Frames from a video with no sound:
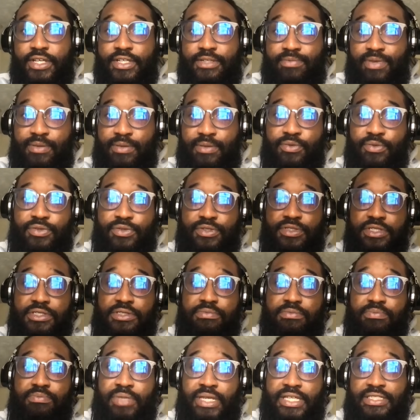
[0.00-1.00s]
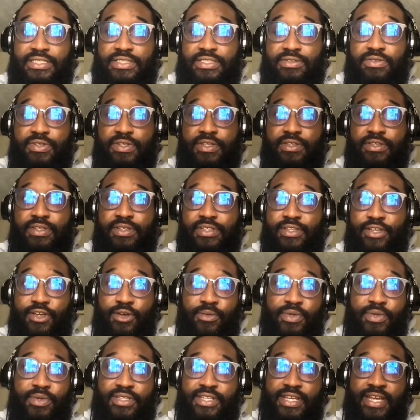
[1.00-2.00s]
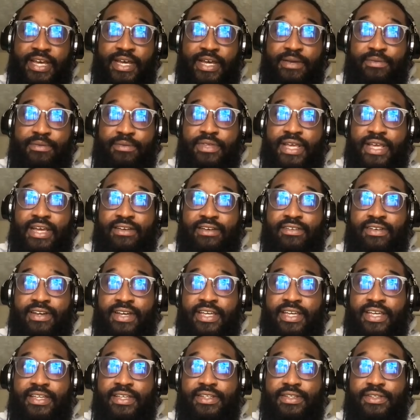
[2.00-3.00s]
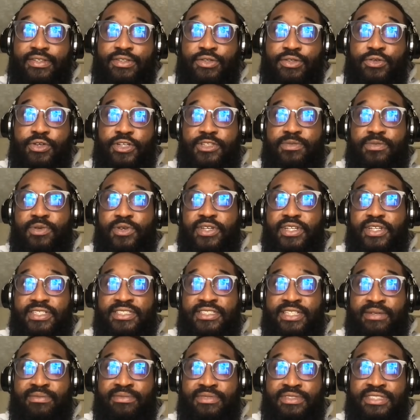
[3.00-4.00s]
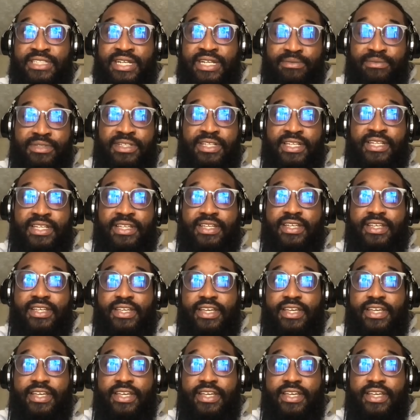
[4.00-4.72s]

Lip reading: People will just basically tell me a time that like you experienced something